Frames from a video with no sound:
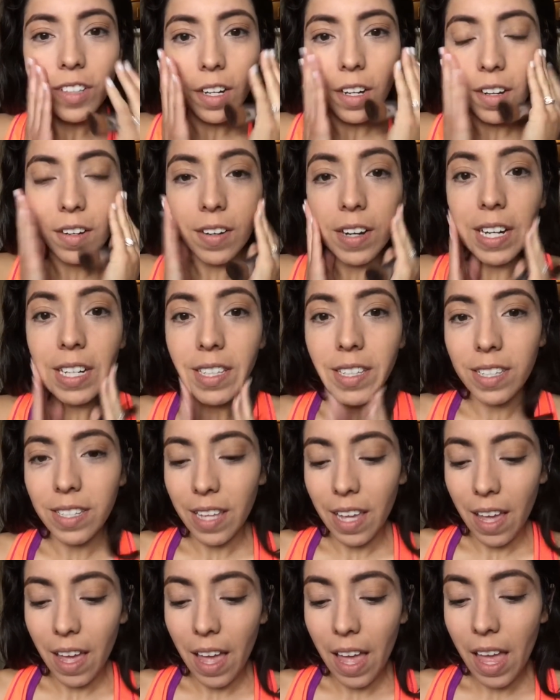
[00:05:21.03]
All
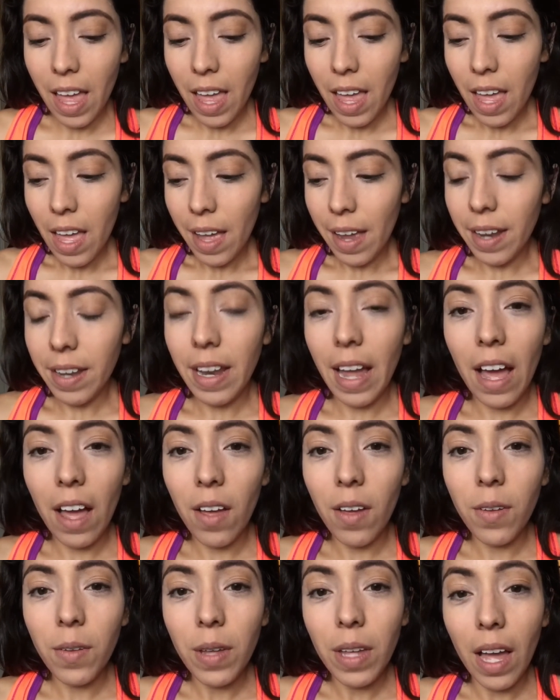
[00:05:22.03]
right, and
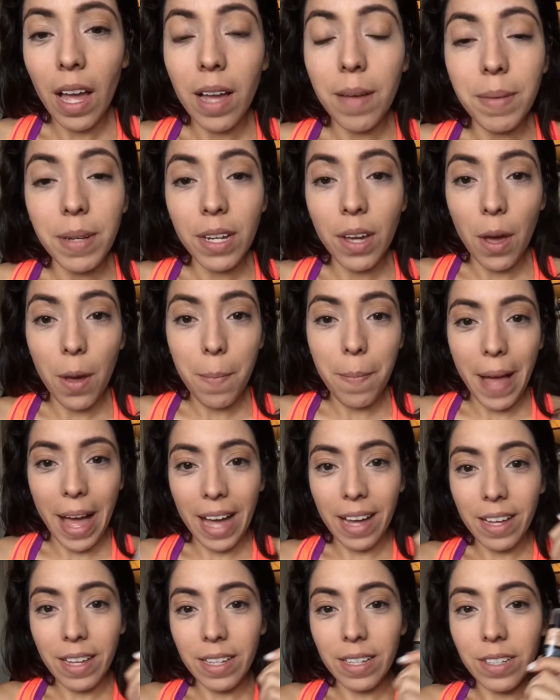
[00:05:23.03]
now I'm gonna go
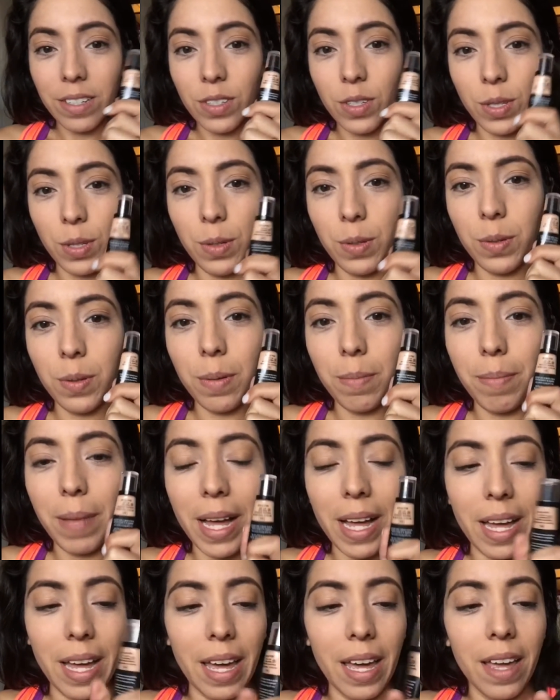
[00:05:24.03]
back to
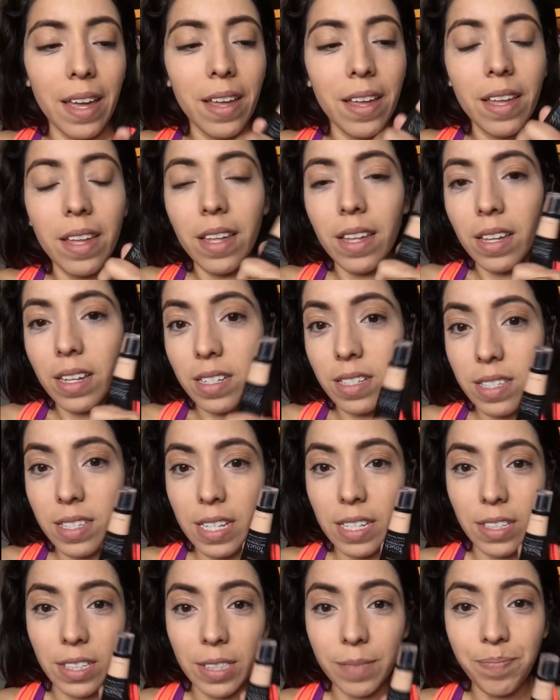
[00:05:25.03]
my
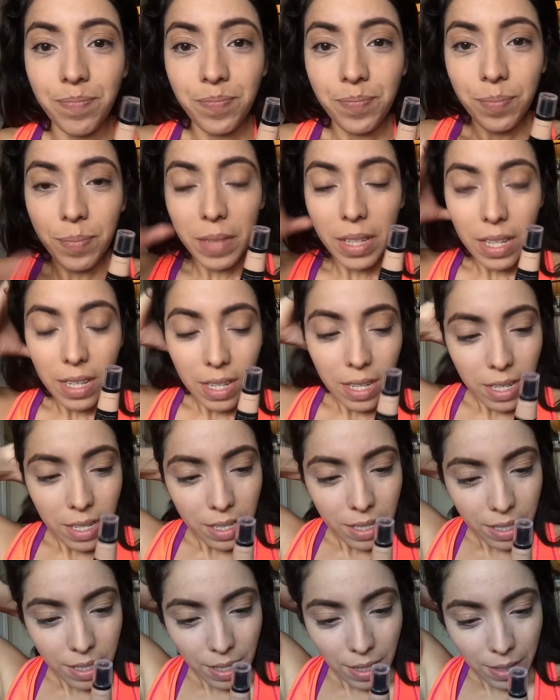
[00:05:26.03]
concealer.
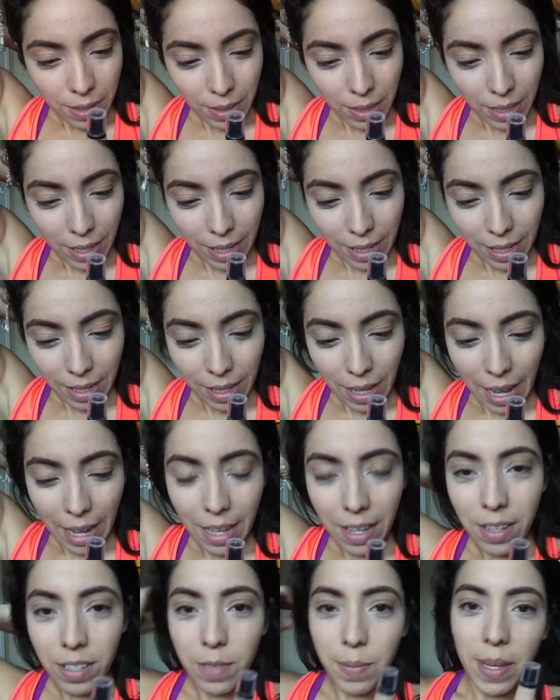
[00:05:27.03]
So I
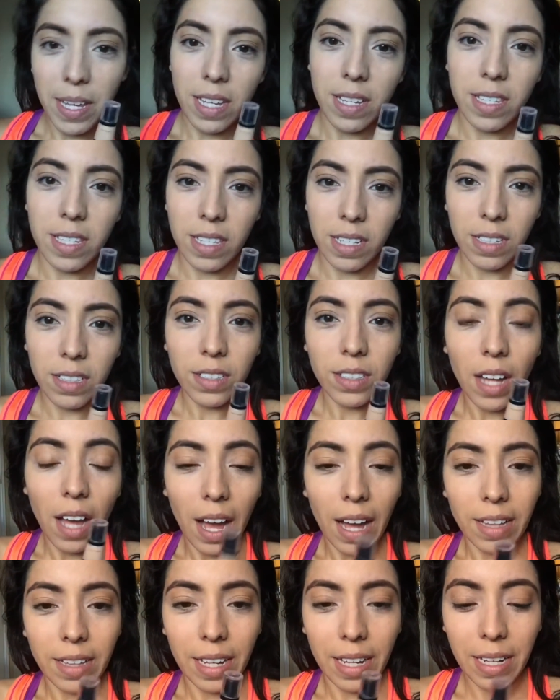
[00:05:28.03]
use my concealer to
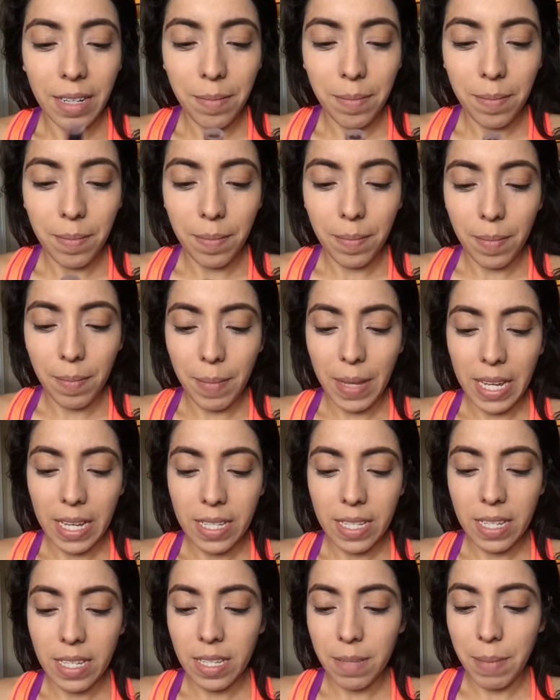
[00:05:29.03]
highlight
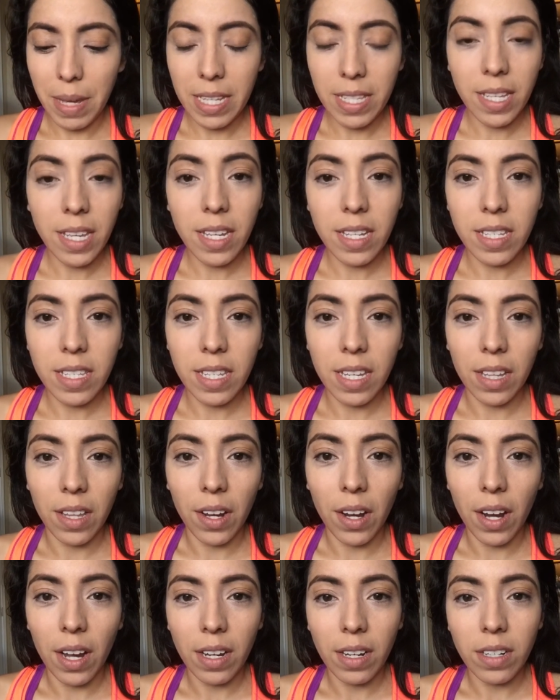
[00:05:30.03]
because it's amazing
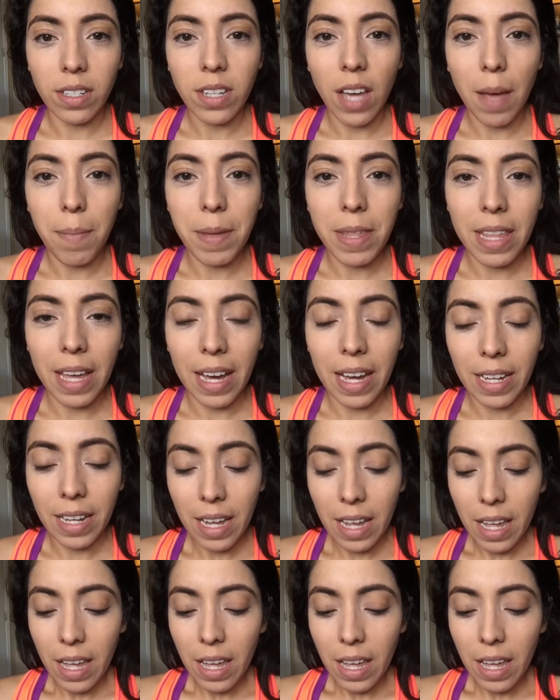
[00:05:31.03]
concealer, and on top of that,